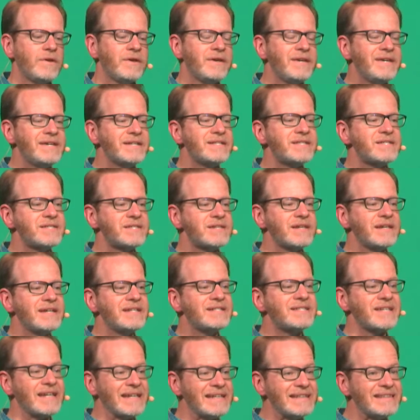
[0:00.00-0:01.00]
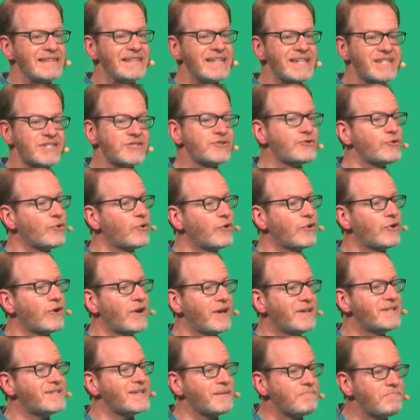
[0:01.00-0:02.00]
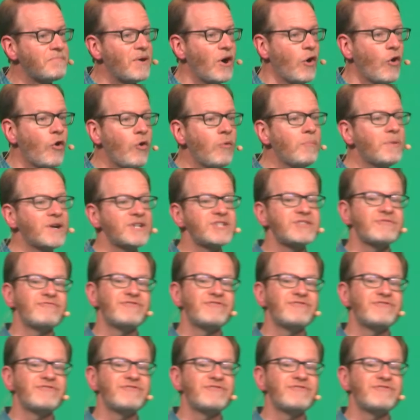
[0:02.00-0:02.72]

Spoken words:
It's a list, or it's a whole bunch of